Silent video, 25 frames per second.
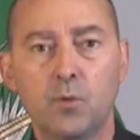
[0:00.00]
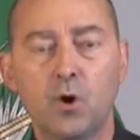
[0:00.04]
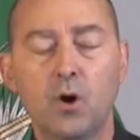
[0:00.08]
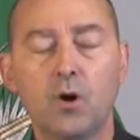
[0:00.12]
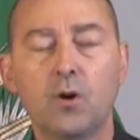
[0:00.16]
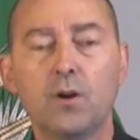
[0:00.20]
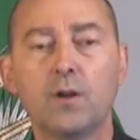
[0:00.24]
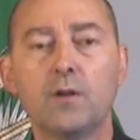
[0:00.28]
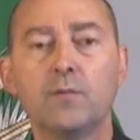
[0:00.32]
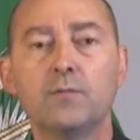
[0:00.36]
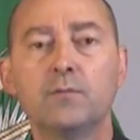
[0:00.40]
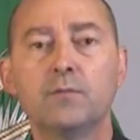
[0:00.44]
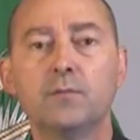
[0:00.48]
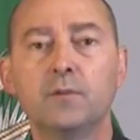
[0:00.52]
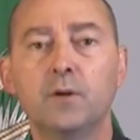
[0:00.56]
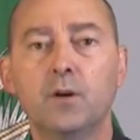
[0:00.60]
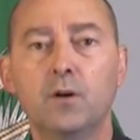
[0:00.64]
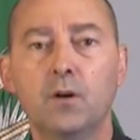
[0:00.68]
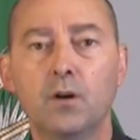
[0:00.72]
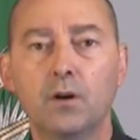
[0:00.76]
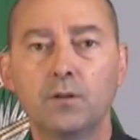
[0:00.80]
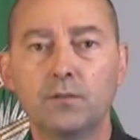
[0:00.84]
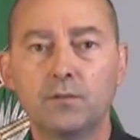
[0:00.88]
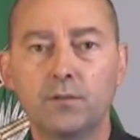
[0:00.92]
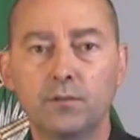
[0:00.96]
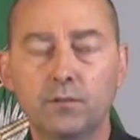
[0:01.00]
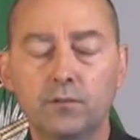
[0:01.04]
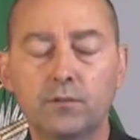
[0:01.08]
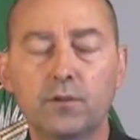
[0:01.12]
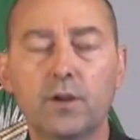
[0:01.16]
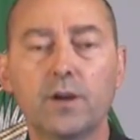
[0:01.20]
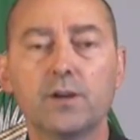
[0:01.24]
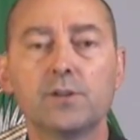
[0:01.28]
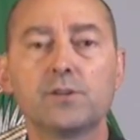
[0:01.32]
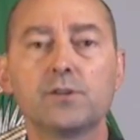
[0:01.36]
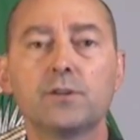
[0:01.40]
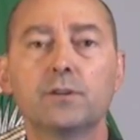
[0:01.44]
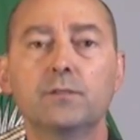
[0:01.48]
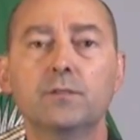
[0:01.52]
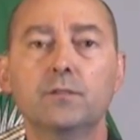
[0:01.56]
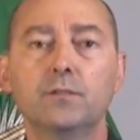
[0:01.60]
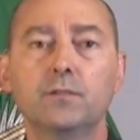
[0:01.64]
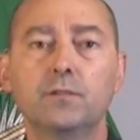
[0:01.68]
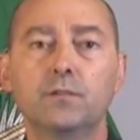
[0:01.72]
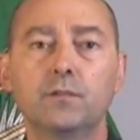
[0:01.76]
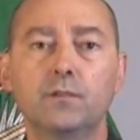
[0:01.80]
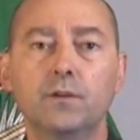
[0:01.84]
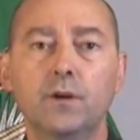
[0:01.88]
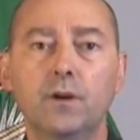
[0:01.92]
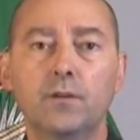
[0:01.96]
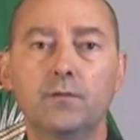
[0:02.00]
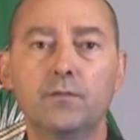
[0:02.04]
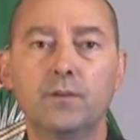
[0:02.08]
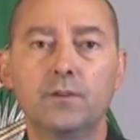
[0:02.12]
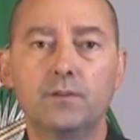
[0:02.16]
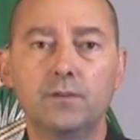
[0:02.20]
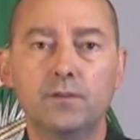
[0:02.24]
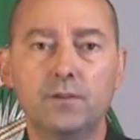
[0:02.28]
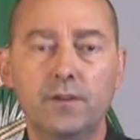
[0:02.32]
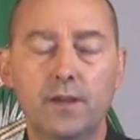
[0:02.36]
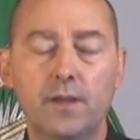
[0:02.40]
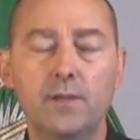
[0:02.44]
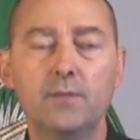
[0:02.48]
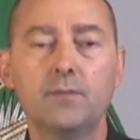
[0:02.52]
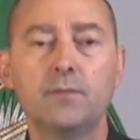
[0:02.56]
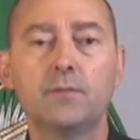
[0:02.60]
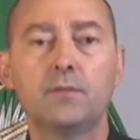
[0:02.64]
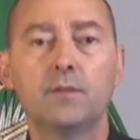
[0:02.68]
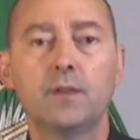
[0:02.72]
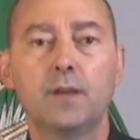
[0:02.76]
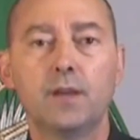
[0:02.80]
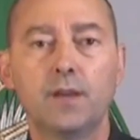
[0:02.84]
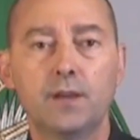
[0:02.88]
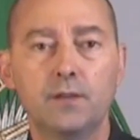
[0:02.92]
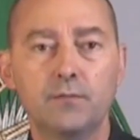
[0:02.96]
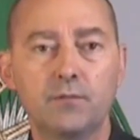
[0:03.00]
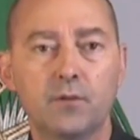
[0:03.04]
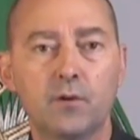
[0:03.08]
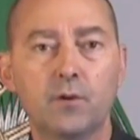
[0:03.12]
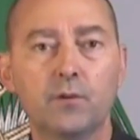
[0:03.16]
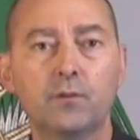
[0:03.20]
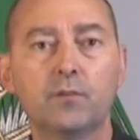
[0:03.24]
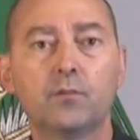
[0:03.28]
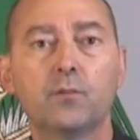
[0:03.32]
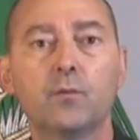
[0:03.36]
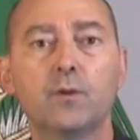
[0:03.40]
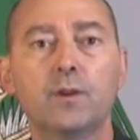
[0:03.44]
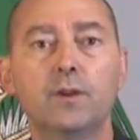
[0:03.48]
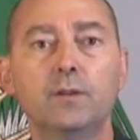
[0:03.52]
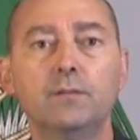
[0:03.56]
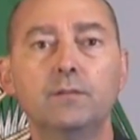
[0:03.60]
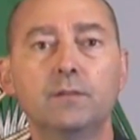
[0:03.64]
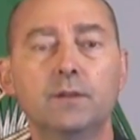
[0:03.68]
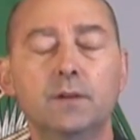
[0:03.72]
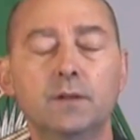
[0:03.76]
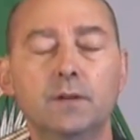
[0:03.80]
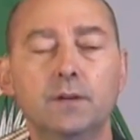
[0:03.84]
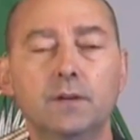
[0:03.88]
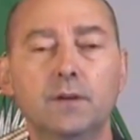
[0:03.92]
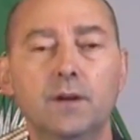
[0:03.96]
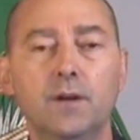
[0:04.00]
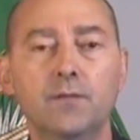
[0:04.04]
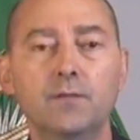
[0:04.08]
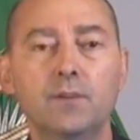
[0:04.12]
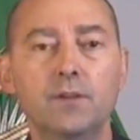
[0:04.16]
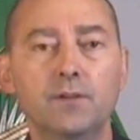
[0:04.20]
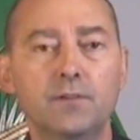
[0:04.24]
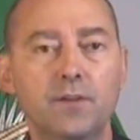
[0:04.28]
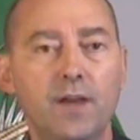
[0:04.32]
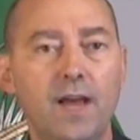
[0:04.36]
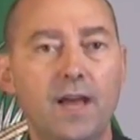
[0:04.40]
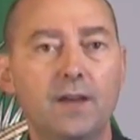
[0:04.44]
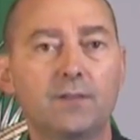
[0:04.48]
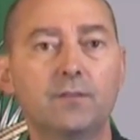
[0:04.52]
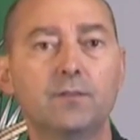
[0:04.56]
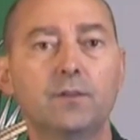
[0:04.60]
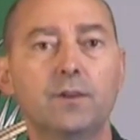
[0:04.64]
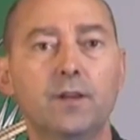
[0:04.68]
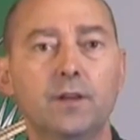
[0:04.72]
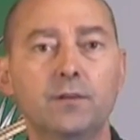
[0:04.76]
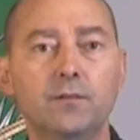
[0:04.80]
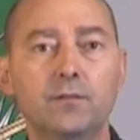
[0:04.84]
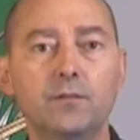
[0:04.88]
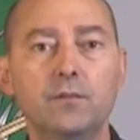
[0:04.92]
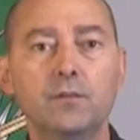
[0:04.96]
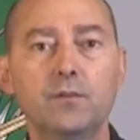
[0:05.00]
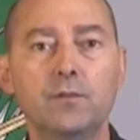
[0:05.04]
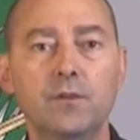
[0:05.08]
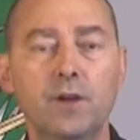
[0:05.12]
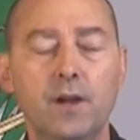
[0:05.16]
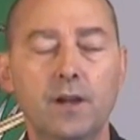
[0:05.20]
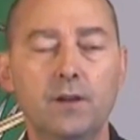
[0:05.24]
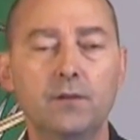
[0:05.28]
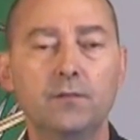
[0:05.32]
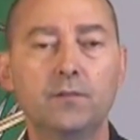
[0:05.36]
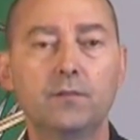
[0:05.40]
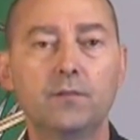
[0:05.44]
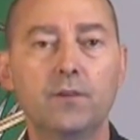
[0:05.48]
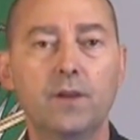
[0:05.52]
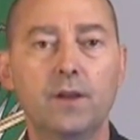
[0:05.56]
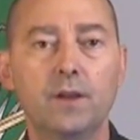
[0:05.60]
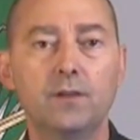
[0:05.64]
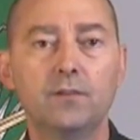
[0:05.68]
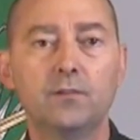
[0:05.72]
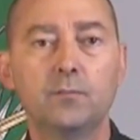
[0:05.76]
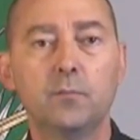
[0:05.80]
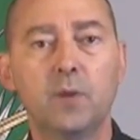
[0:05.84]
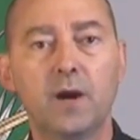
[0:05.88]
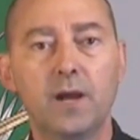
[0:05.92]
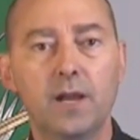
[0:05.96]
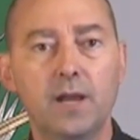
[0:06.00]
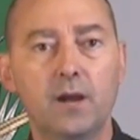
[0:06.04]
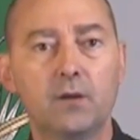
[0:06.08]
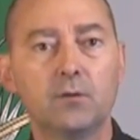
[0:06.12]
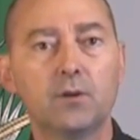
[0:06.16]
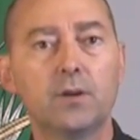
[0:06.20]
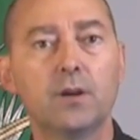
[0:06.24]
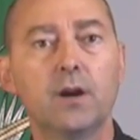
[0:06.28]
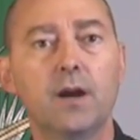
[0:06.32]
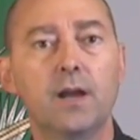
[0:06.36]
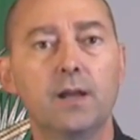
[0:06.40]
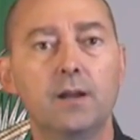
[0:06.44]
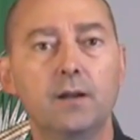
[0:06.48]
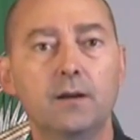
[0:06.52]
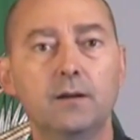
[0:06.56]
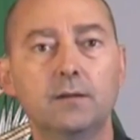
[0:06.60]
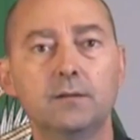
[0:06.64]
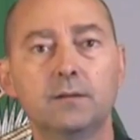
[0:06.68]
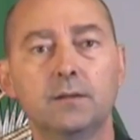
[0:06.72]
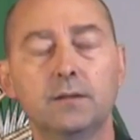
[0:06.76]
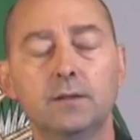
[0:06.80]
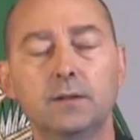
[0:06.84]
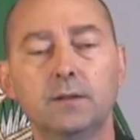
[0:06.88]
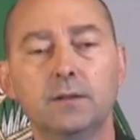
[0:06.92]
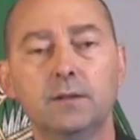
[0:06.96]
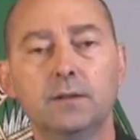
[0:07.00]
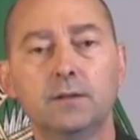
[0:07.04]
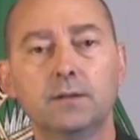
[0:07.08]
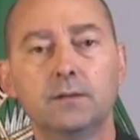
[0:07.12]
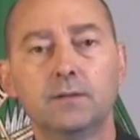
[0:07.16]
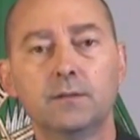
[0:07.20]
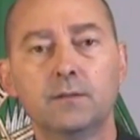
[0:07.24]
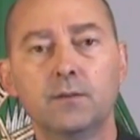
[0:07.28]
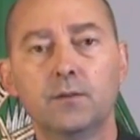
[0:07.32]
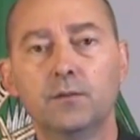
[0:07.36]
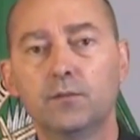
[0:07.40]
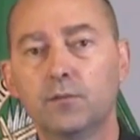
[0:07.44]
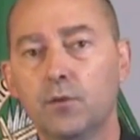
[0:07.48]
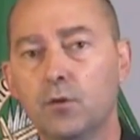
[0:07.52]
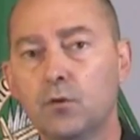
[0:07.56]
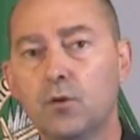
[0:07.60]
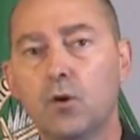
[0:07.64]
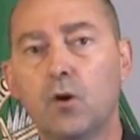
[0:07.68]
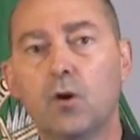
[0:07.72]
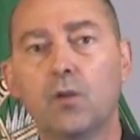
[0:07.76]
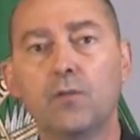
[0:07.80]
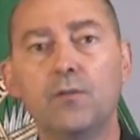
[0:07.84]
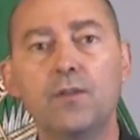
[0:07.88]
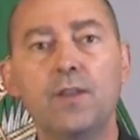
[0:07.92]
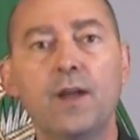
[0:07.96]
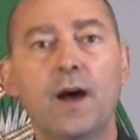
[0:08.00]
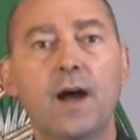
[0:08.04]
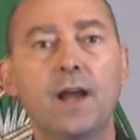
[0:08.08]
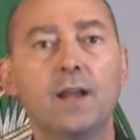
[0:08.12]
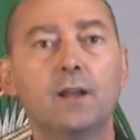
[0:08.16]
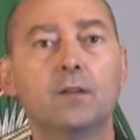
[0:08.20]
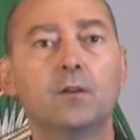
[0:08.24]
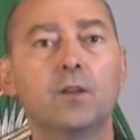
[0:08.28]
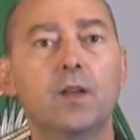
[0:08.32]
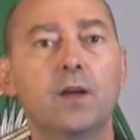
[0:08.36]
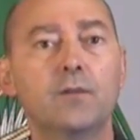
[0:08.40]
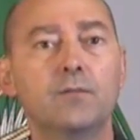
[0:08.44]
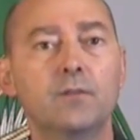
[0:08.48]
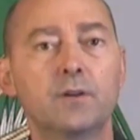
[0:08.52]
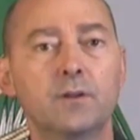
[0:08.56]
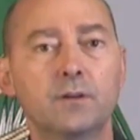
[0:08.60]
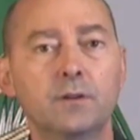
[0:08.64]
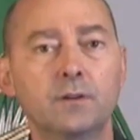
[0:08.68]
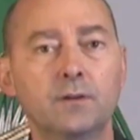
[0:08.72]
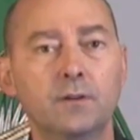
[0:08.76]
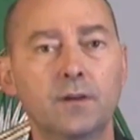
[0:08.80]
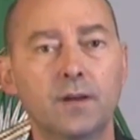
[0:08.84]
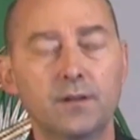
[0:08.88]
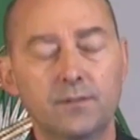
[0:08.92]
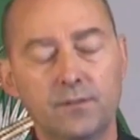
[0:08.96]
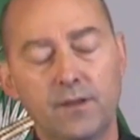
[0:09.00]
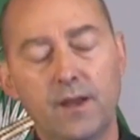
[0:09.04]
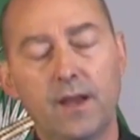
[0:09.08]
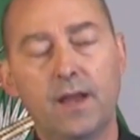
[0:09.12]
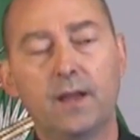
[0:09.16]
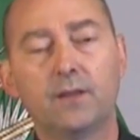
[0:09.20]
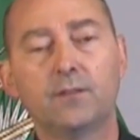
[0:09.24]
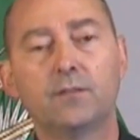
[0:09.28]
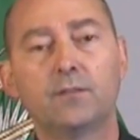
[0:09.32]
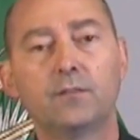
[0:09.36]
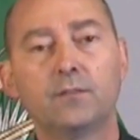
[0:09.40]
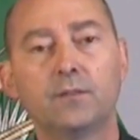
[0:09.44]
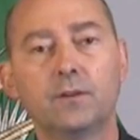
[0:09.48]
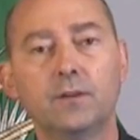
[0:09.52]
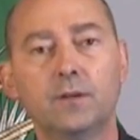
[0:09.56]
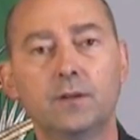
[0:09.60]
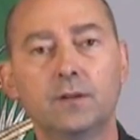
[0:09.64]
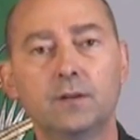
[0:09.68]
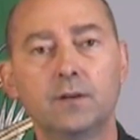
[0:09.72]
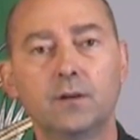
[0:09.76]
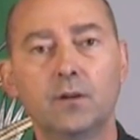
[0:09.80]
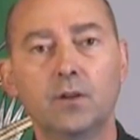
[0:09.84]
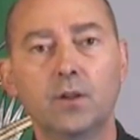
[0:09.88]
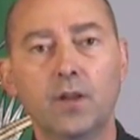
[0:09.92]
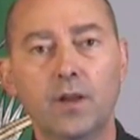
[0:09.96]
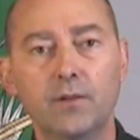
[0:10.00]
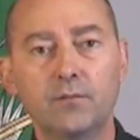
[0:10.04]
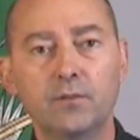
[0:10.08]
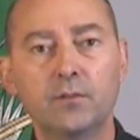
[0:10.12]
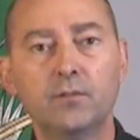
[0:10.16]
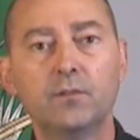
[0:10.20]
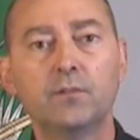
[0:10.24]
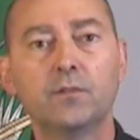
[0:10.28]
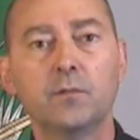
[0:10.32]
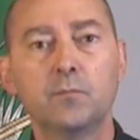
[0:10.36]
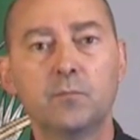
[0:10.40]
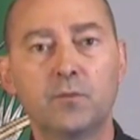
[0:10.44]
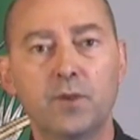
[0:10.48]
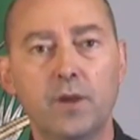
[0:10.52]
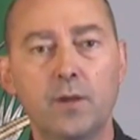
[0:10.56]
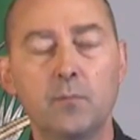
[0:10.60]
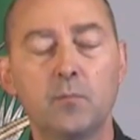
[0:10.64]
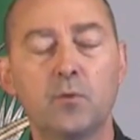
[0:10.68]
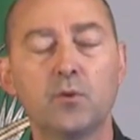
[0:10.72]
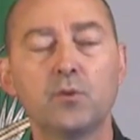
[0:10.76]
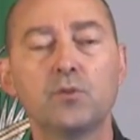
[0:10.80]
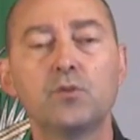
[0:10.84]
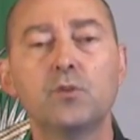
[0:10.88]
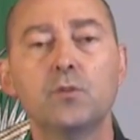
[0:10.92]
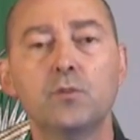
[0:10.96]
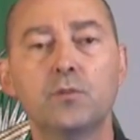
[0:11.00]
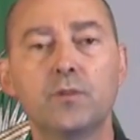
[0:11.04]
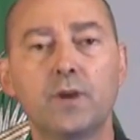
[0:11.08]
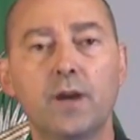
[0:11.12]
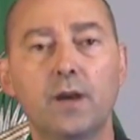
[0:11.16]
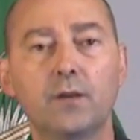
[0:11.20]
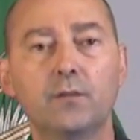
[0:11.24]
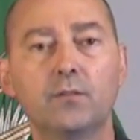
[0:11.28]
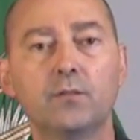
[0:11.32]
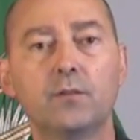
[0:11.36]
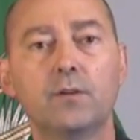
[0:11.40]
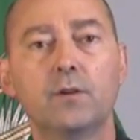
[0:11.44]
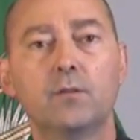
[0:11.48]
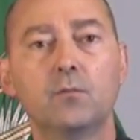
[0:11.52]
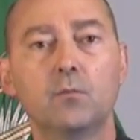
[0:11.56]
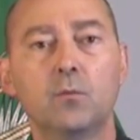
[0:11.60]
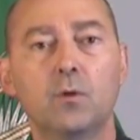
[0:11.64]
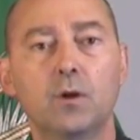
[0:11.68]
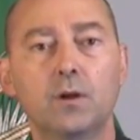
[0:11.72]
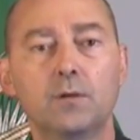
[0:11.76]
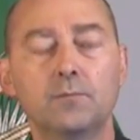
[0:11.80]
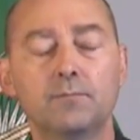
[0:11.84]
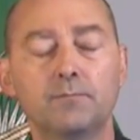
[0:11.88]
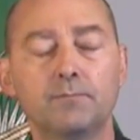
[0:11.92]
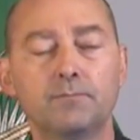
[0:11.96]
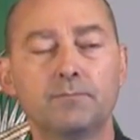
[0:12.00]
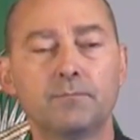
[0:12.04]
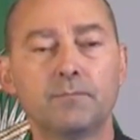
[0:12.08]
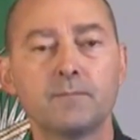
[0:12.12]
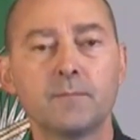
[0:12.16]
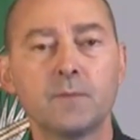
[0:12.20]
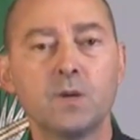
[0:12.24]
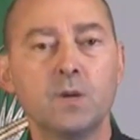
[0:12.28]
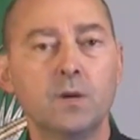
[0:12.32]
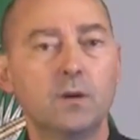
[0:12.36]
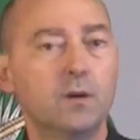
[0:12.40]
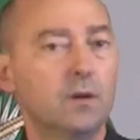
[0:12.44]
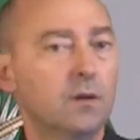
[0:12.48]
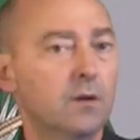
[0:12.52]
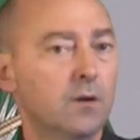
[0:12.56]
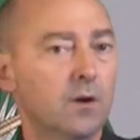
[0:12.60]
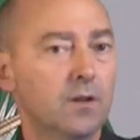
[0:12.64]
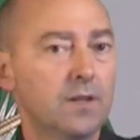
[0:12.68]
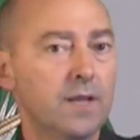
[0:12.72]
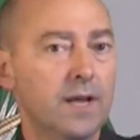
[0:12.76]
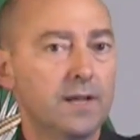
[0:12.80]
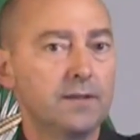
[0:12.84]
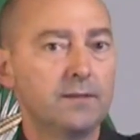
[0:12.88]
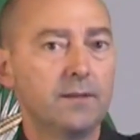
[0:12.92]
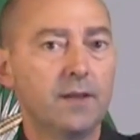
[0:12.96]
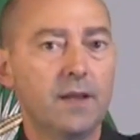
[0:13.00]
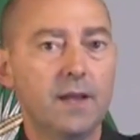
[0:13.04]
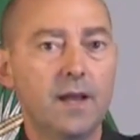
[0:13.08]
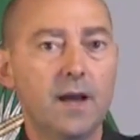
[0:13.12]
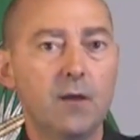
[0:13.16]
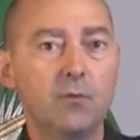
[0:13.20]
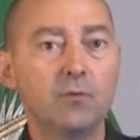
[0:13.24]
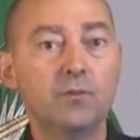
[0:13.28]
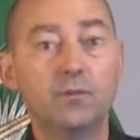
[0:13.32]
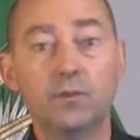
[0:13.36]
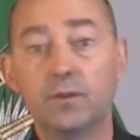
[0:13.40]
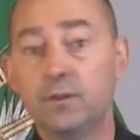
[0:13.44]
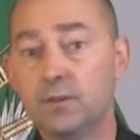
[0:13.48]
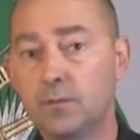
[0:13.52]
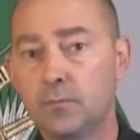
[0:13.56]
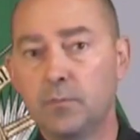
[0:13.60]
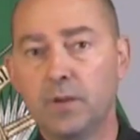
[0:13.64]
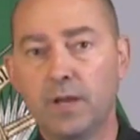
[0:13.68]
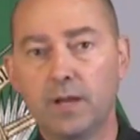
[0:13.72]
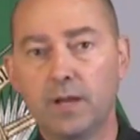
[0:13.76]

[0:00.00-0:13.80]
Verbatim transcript: part of our discussions of the 10th anniversary of the attacks against the United States by Al Qaeda, the so called 9 11 attacks, 11 September 2001. On that day, I was in the